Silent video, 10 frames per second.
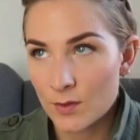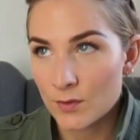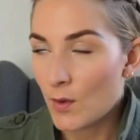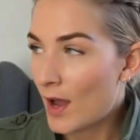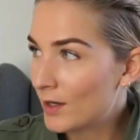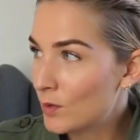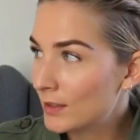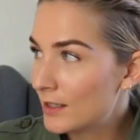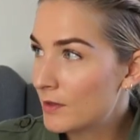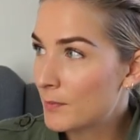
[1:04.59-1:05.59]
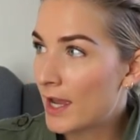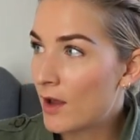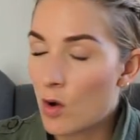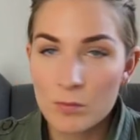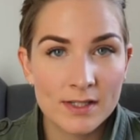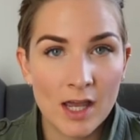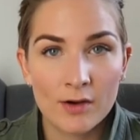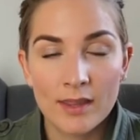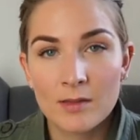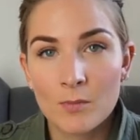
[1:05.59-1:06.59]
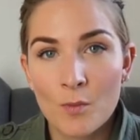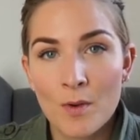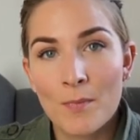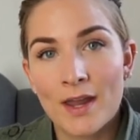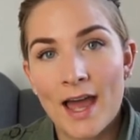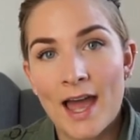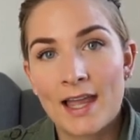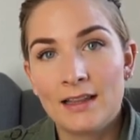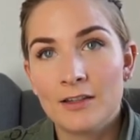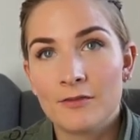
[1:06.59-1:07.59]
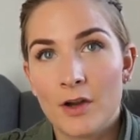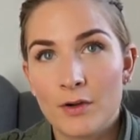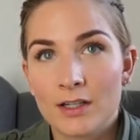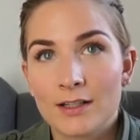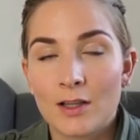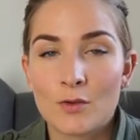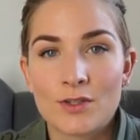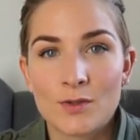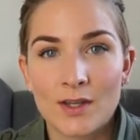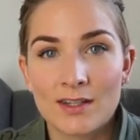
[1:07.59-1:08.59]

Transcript: So no, I don't live in my hometown at the moment, but I live very close to